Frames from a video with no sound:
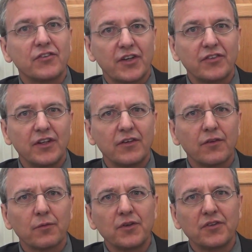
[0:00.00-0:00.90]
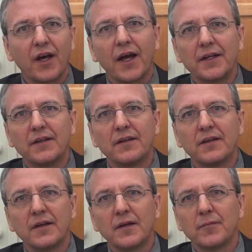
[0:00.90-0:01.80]
XVI Resign?"
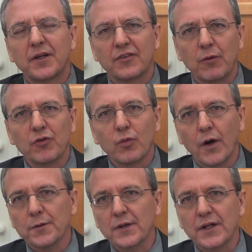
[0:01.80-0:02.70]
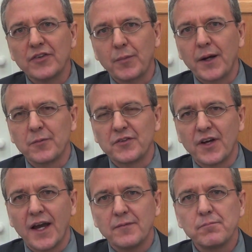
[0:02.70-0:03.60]
Because I was wondering if he might
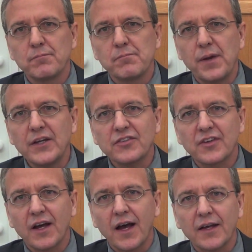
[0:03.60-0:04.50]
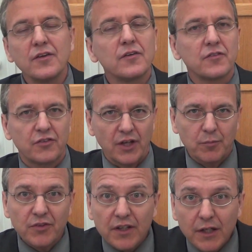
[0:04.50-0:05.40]
resign based on
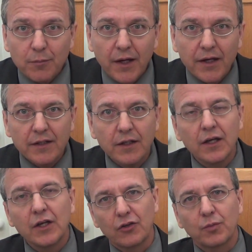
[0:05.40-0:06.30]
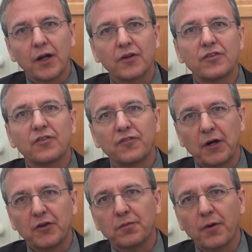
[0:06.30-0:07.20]
statements that he made, as well as
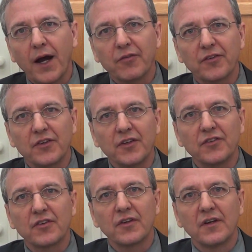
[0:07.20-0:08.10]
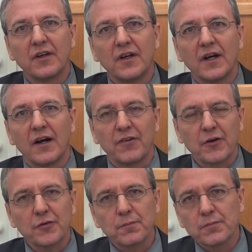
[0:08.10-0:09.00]
various prophecies.
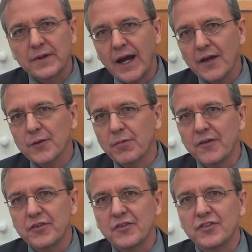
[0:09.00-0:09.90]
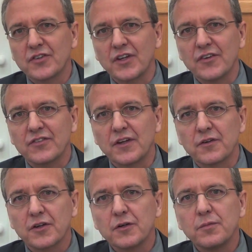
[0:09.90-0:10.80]
Various Catholic prophecies suggest
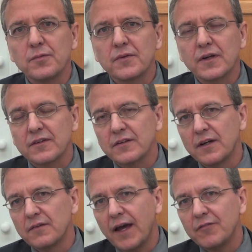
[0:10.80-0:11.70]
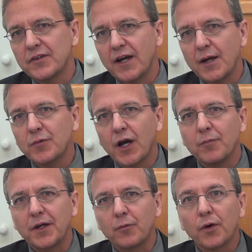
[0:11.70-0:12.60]
there could have a time
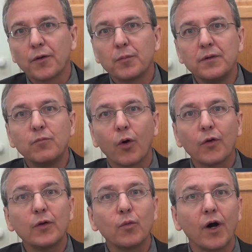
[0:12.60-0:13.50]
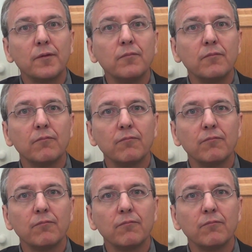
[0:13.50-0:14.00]
coming where there will be more than one